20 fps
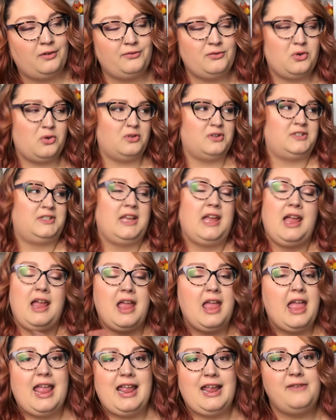Of course,
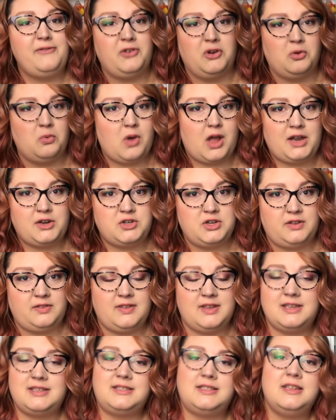if you're watching
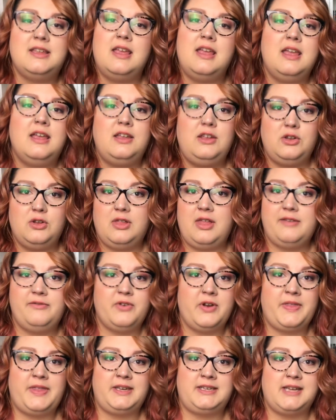this, you'll have
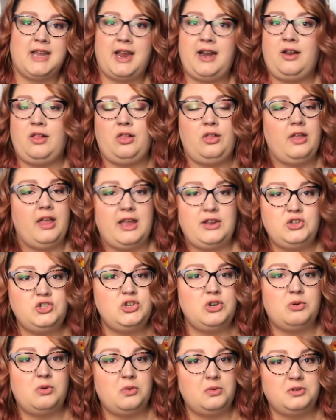read the title and you
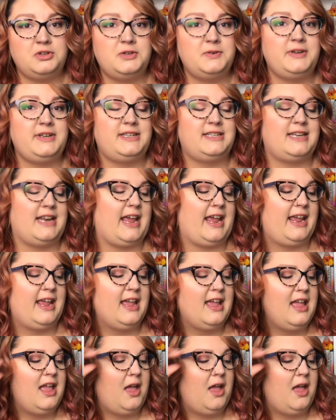know what we're doing today.